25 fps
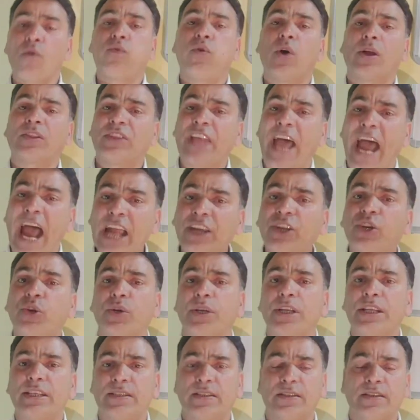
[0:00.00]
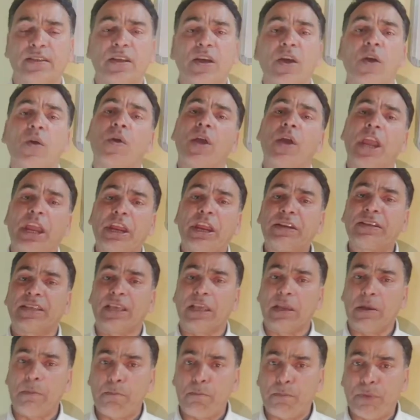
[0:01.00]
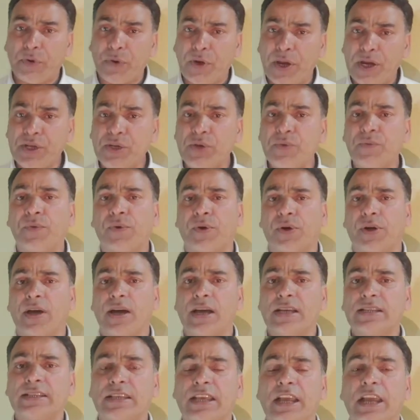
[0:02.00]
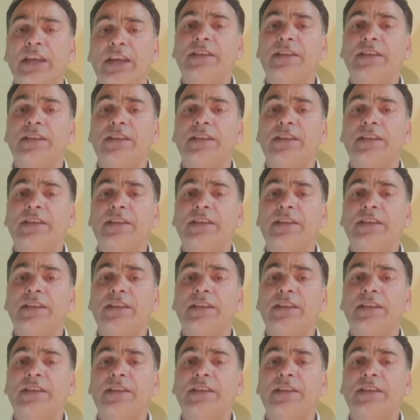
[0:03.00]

For that reason, it's imperative for us,